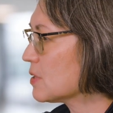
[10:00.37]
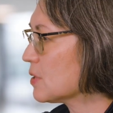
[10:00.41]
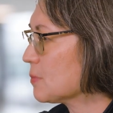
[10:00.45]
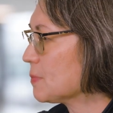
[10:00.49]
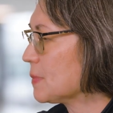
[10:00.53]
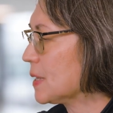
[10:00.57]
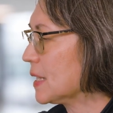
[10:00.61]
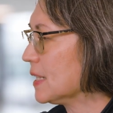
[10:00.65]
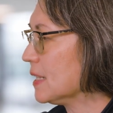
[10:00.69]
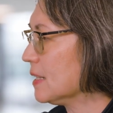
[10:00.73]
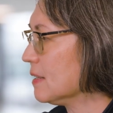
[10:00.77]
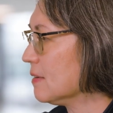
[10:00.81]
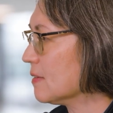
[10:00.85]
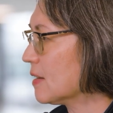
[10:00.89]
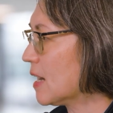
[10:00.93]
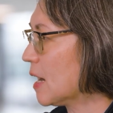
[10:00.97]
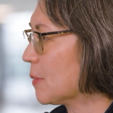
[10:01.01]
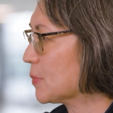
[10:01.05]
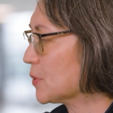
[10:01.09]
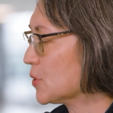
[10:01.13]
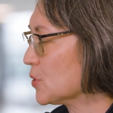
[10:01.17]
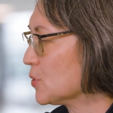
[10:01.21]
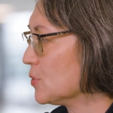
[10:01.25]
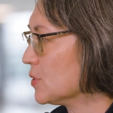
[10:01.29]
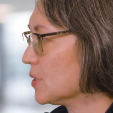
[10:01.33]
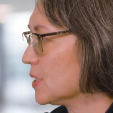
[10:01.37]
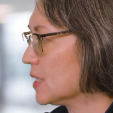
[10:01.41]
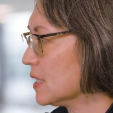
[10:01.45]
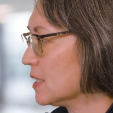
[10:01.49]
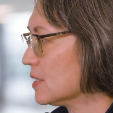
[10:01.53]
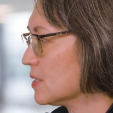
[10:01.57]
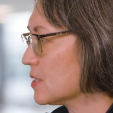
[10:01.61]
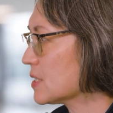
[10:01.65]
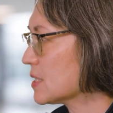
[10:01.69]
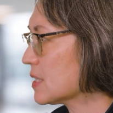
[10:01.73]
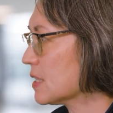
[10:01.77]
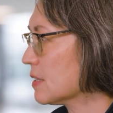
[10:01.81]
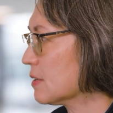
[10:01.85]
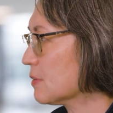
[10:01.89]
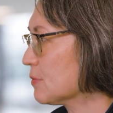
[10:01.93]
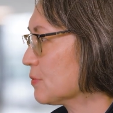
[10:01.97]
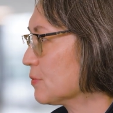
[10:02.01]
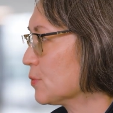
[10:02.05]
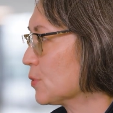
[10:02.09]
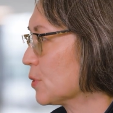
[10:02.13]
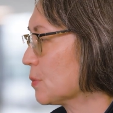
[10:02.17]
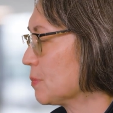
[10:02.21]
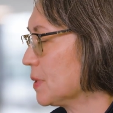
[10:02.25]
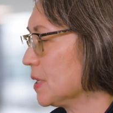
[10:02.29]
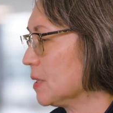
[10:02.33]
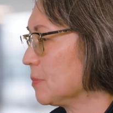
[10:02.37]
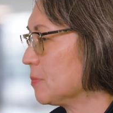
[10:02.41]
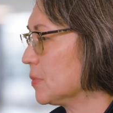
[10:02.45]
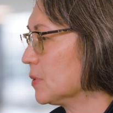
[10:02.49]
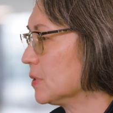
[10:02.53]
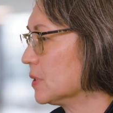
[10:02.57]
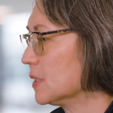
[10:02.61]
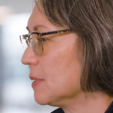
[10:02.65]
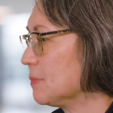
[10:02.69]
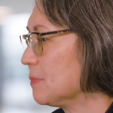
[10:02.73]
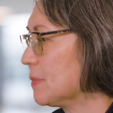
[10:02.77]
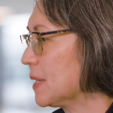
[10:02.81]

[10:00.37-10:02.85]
are many opportunities for people in